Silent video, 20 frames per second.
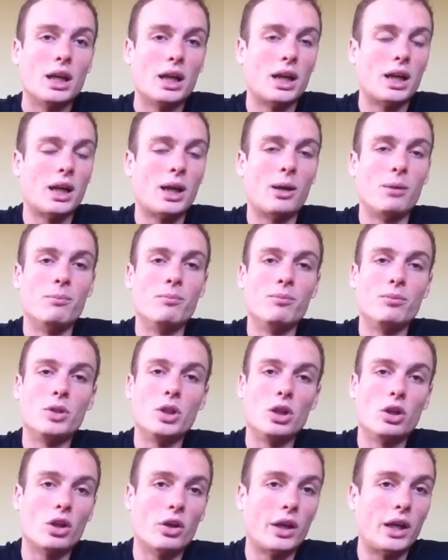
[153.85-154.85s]

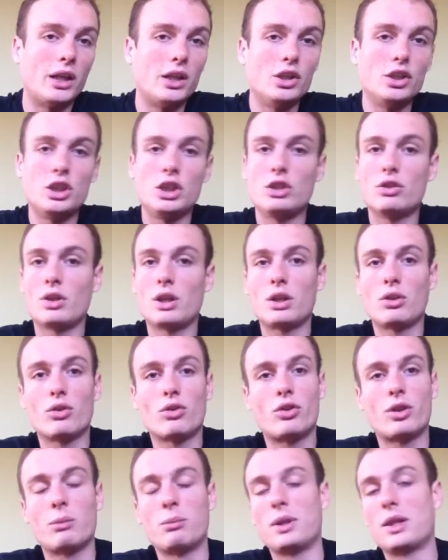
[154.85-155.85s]
energy drink
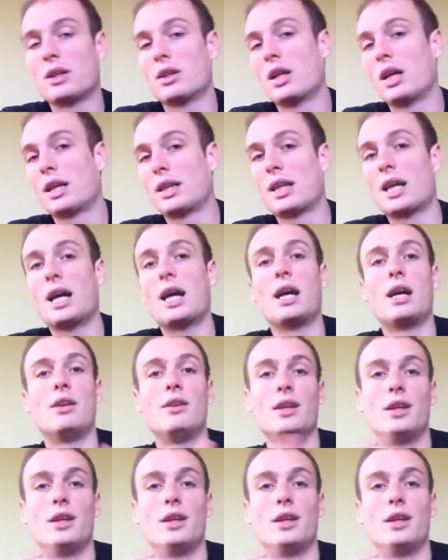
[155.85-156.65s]
or something like that.